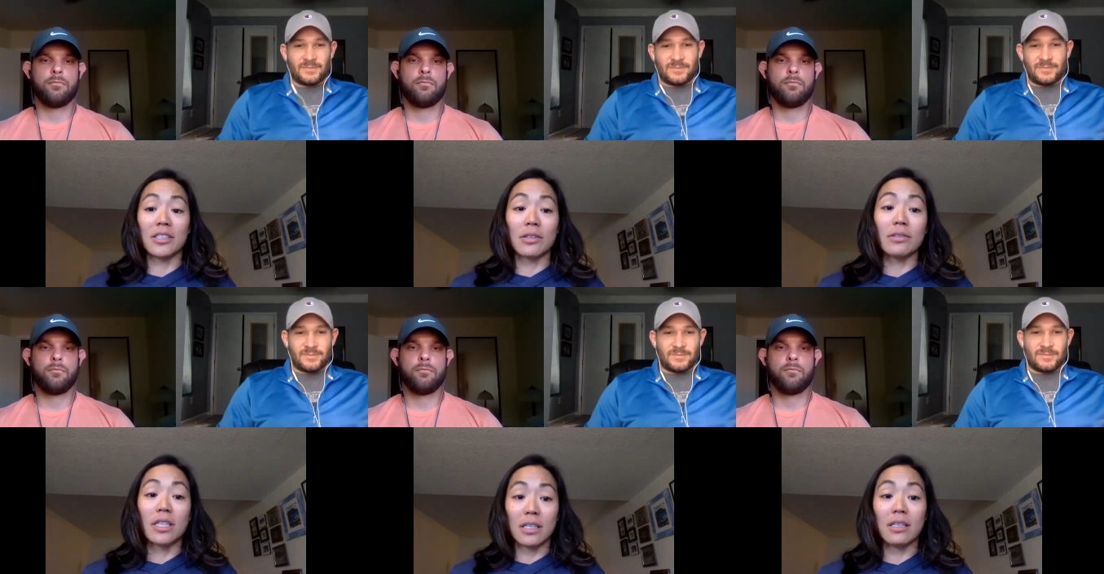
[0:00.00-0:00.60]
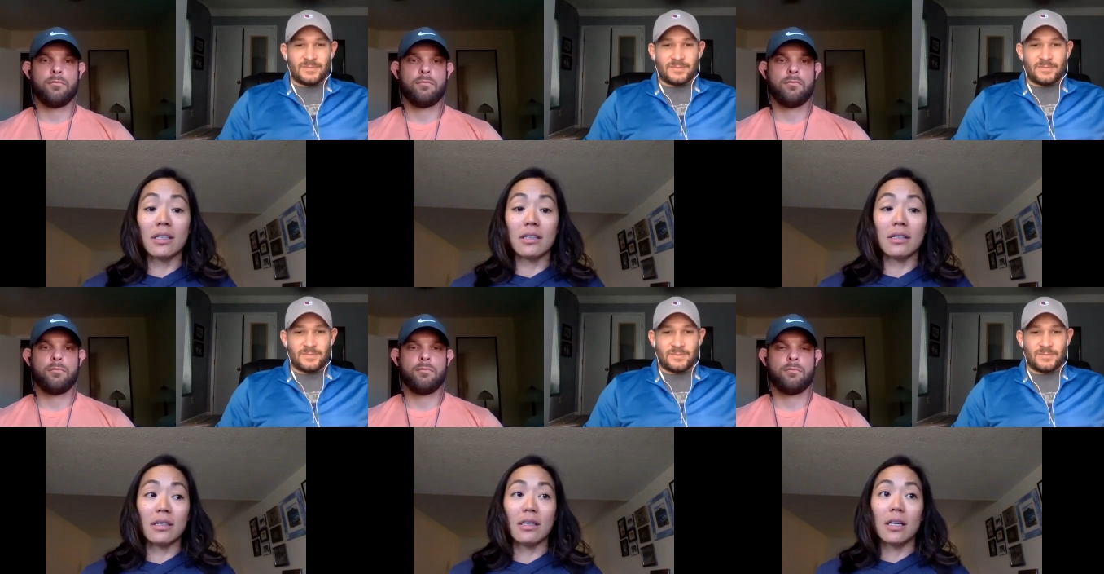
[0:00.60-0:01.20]
Speaker 1: You know,
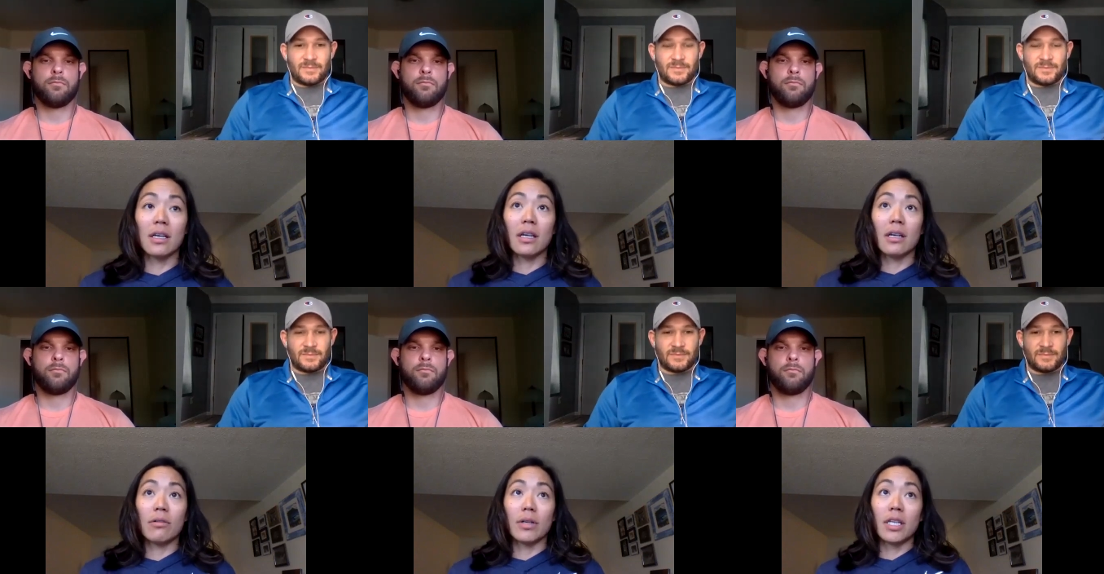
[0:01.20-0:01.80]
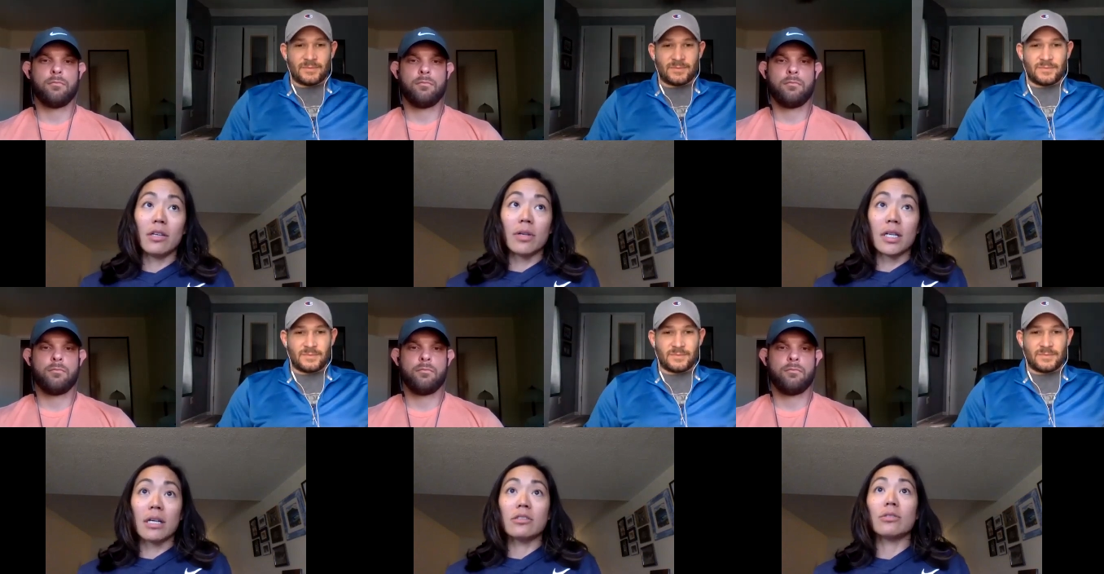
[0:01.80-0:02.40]
he when he
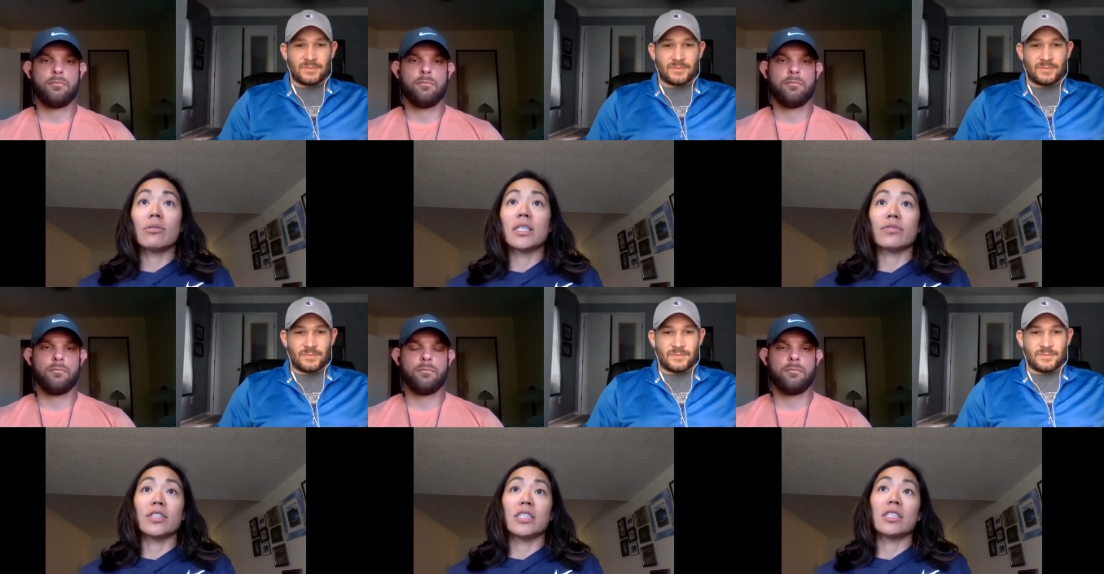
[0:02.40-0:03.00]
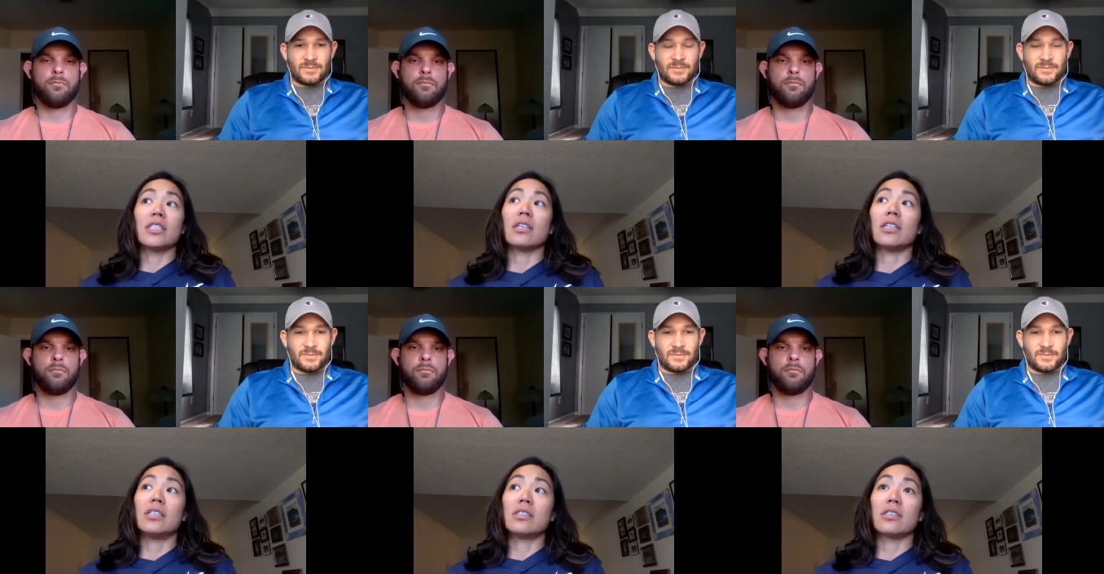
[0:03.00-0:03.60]
went out to West
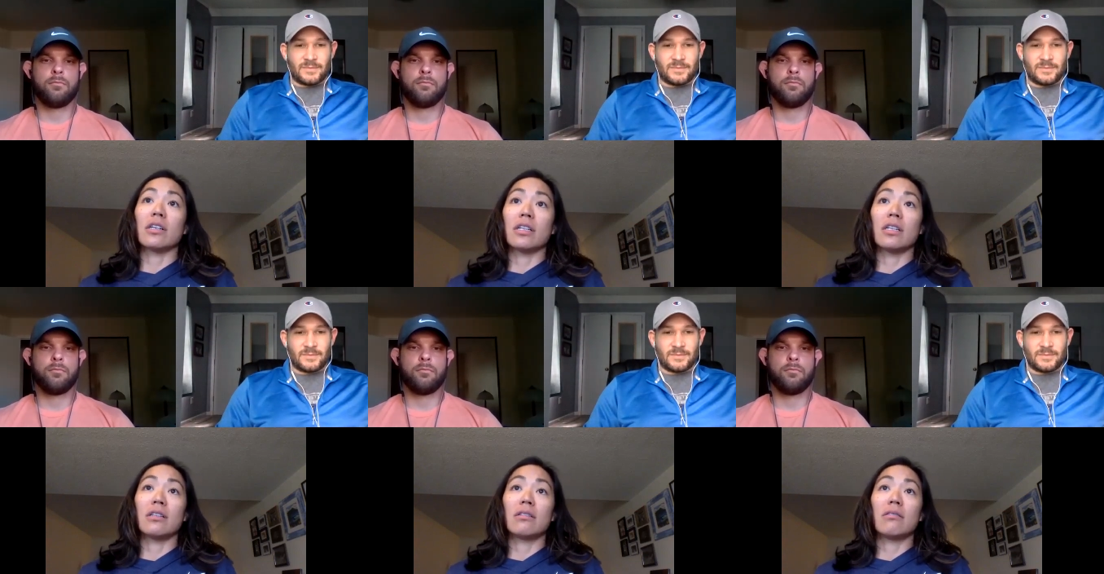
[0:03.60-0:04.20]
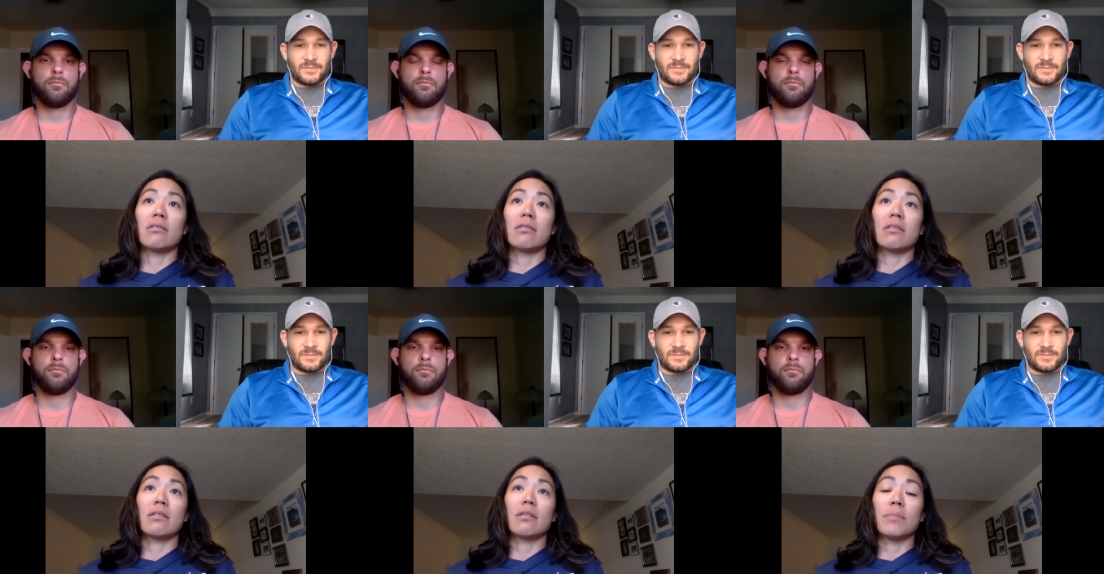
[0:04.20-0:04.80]
Virginia, he started
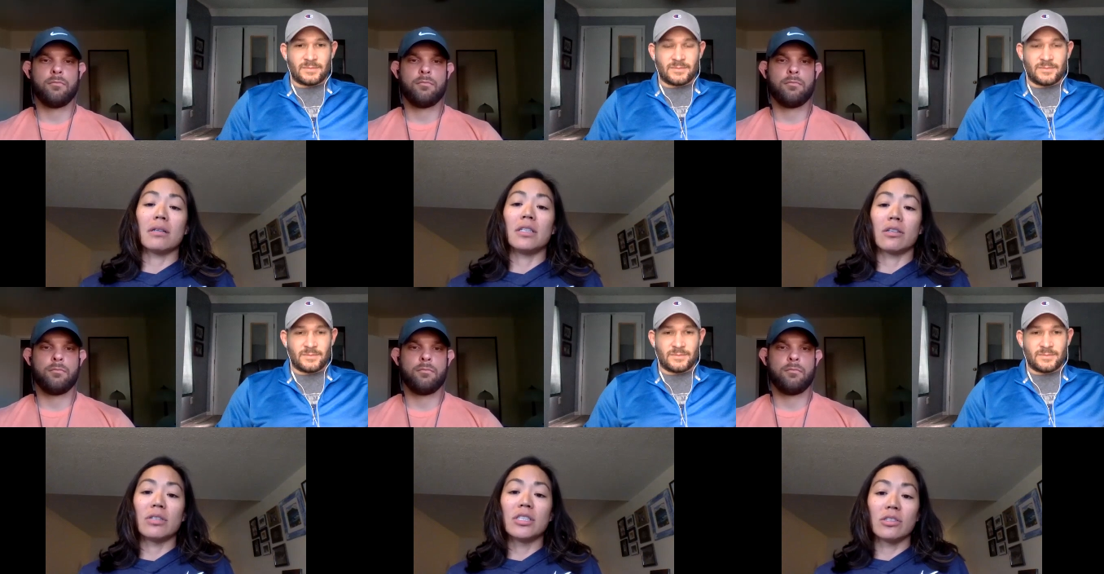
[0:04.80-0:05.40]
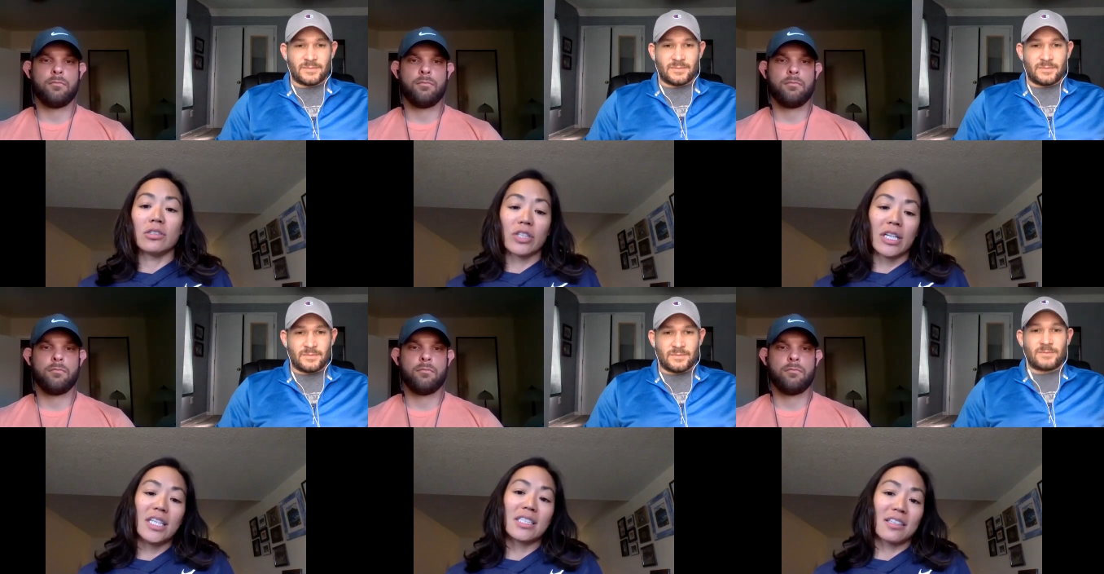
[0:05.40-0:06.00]
the Mountaineer Regional
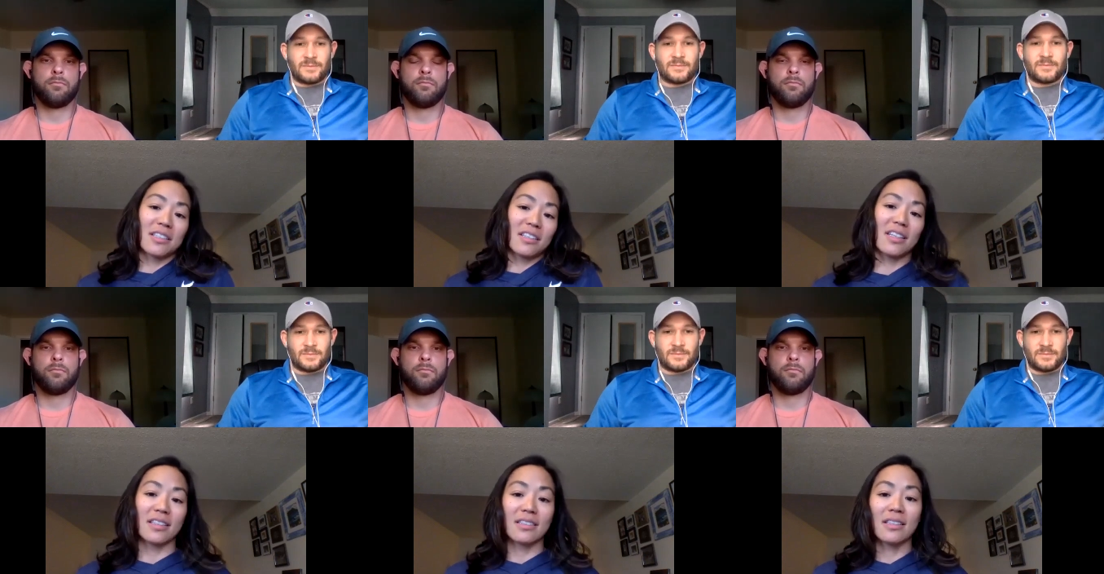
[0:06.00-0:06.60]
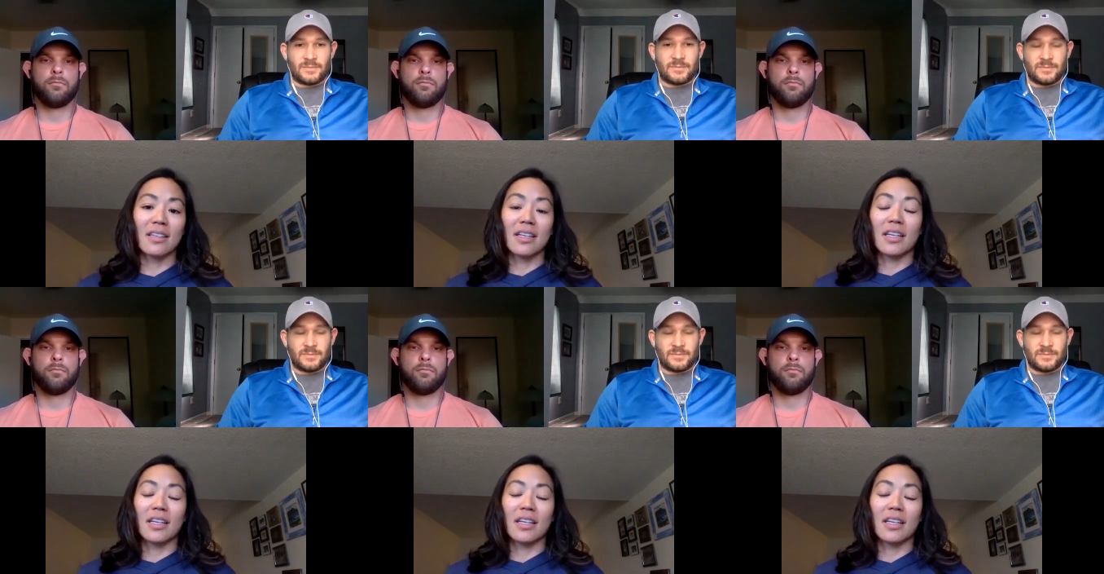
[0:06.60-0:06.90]
Training Center, and